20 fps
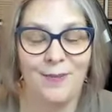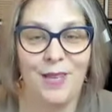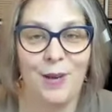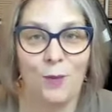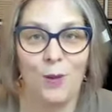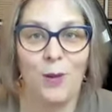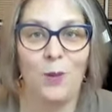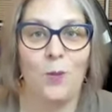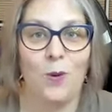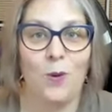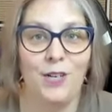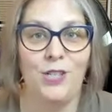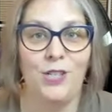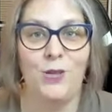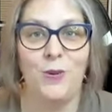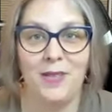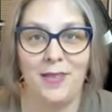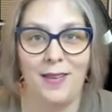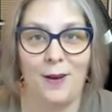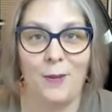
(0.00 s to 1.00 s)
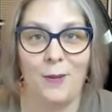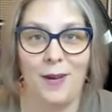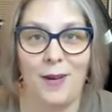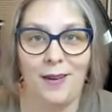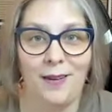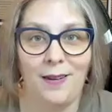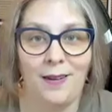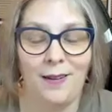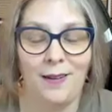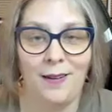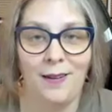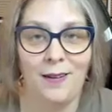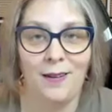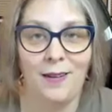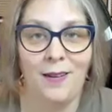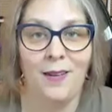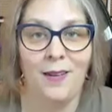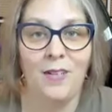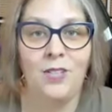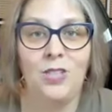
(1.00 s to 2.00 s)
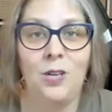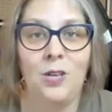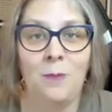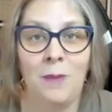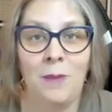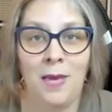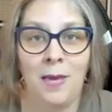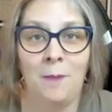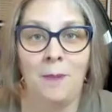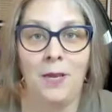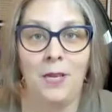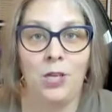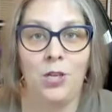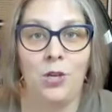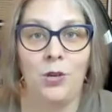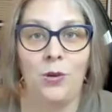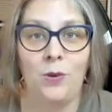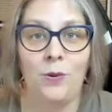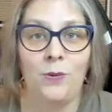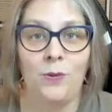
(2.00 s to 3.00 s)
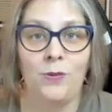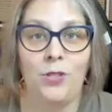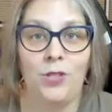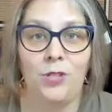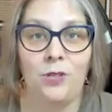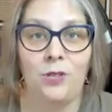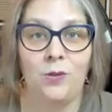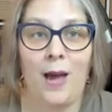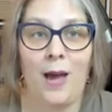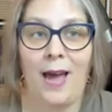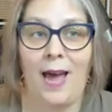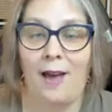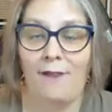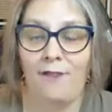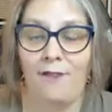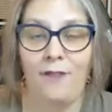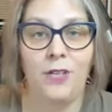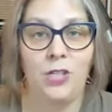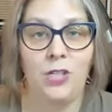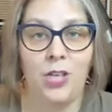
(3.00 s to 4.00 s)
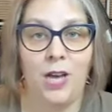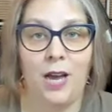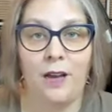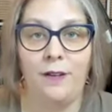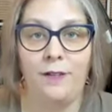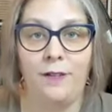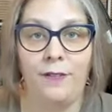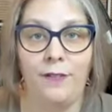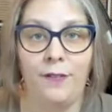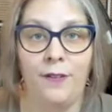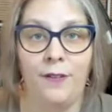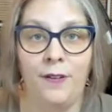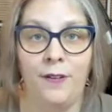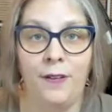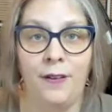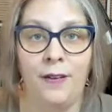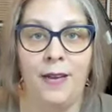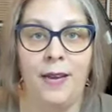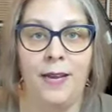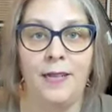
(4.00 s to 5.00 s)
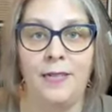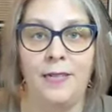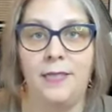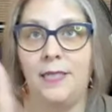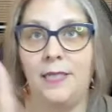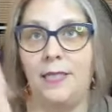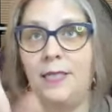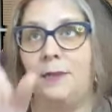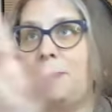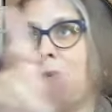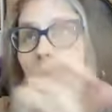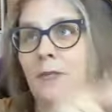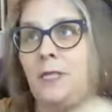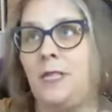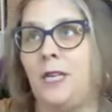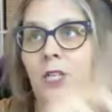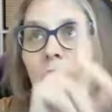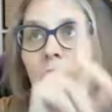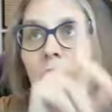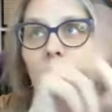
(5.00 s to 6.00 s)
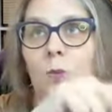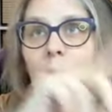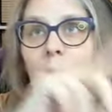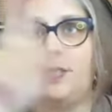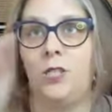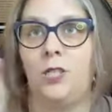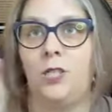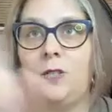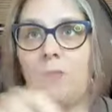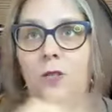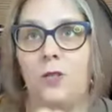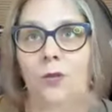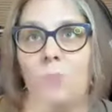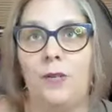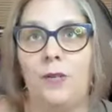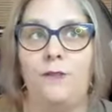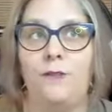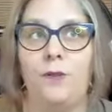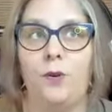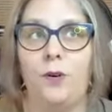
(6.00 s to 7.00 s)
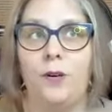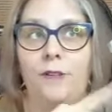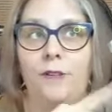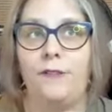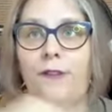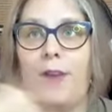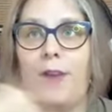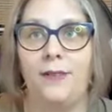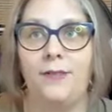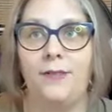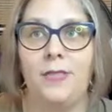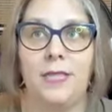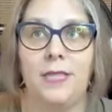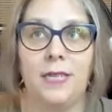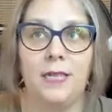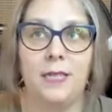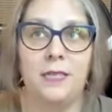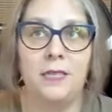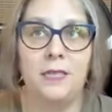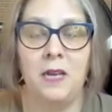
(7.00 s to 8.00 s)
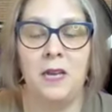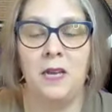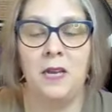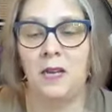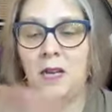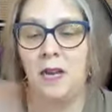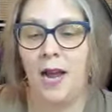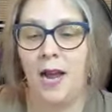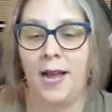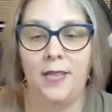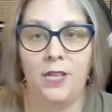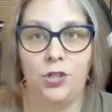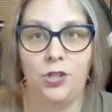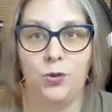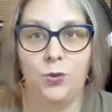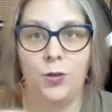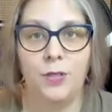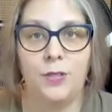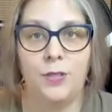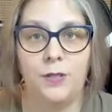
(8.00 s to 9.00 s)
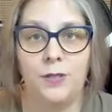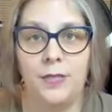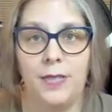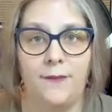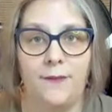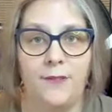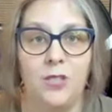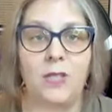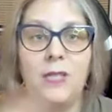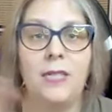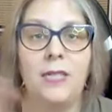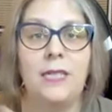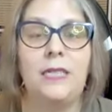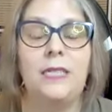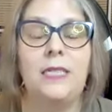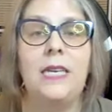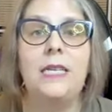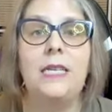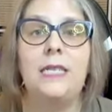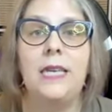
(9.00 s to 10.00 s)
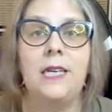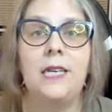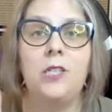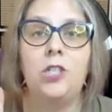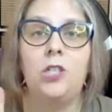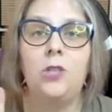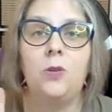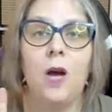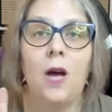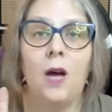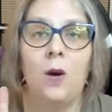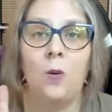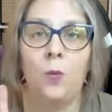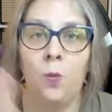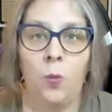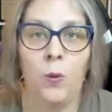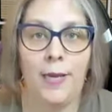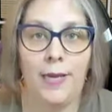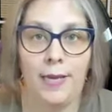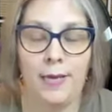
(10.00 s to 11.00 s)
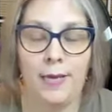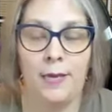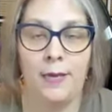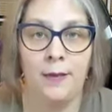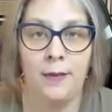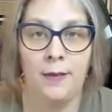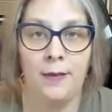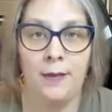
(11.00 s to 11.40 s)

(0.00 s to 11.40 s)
that we want to do it that way. So maybe you do half of a shelf, and let's see, it maybe takes you 1, 2, 3, 4, 5, 6, and then drawers are 7. So let's say it takes you a week